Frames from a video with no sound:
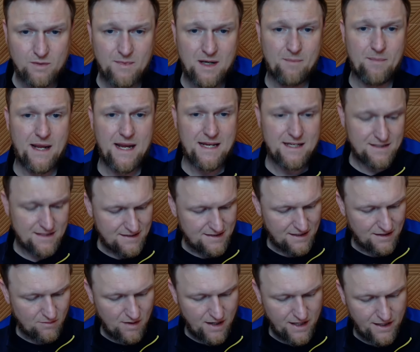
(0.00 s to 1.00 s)
So I'm going to paste
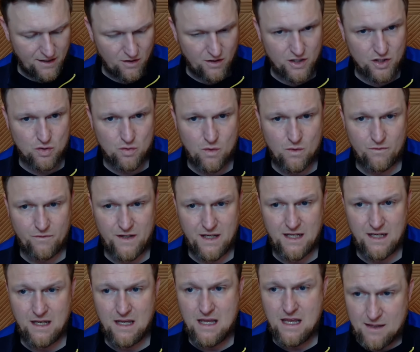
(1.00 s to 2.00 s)
this in right here, control
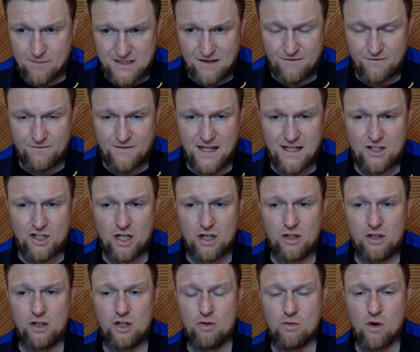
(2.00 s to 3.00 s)
V, and say fetch
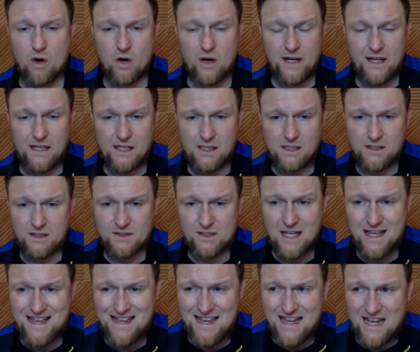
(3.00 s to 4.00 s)
URLs,